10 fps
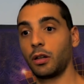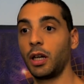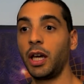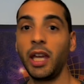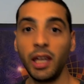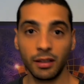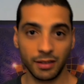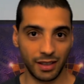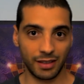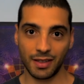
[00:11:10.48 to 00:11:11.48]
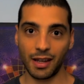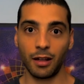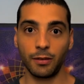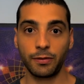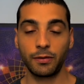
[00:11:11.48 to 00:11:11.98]
heals
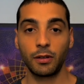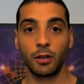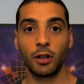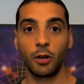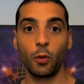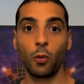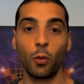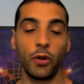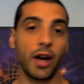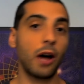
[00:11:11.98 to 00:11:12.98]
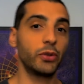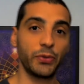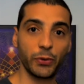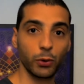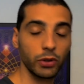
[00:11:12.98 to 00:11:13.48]
itself without
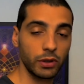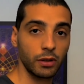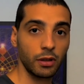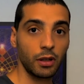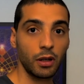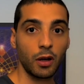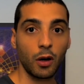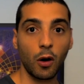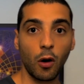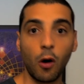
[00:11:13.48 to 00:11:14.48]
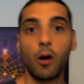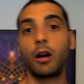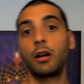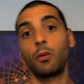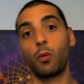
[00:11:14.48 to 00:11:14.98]
food,
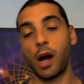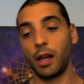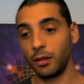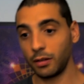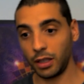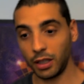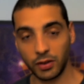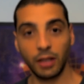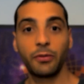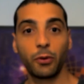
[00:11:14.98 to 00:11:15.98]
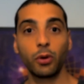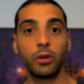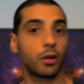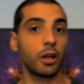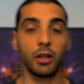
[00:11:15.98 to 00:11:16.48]
or while eating food
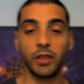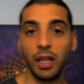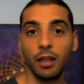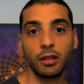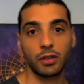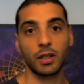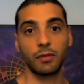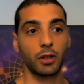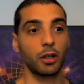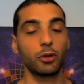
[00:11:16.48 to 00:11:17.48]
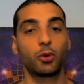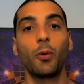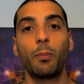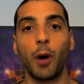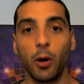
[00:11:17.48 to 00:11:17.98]
you cannot heal yourself. You cannot do
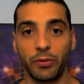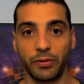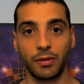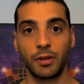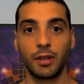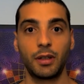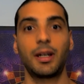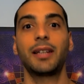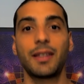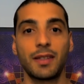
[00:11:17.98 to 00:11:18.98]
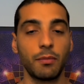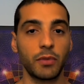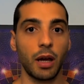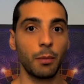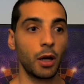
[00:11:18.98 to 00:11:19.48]
both at the same
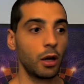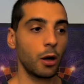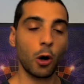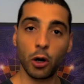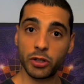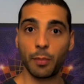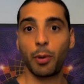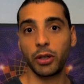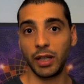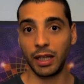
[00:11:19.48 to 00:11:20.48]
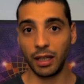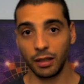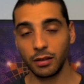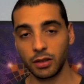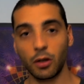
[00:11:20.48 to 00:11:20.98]
time. Or the body
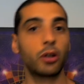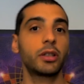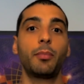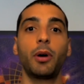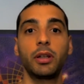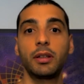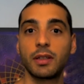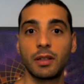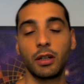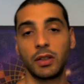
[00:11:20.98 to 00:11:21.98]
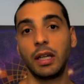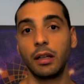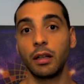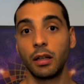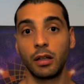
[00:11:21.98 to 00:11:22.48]
heals, or the body does not
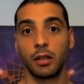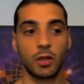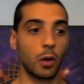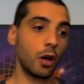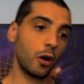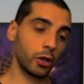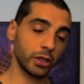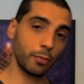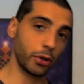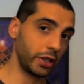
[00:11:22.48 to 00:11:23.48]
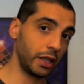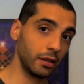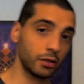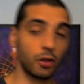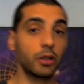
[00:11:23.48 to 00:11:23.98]
heal. So, or the body
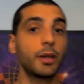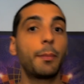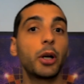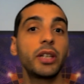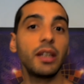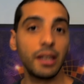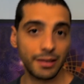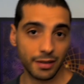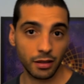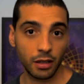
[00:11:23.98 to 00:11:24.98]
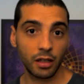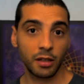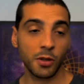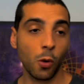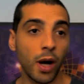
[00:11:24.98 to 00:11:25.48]
heals, or the body eats.
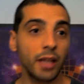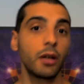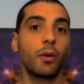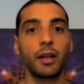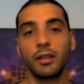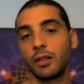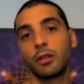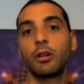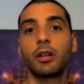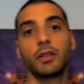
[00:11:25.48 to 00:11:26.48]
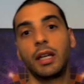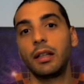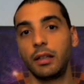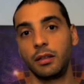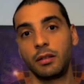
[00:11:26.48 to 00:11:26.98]
So while you are eating, you're not
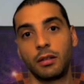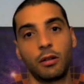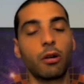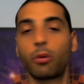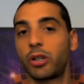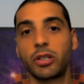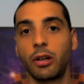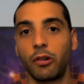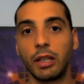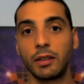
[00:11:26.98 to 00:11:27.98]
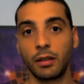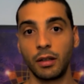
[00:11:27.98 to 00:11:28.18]
healing or regenerating.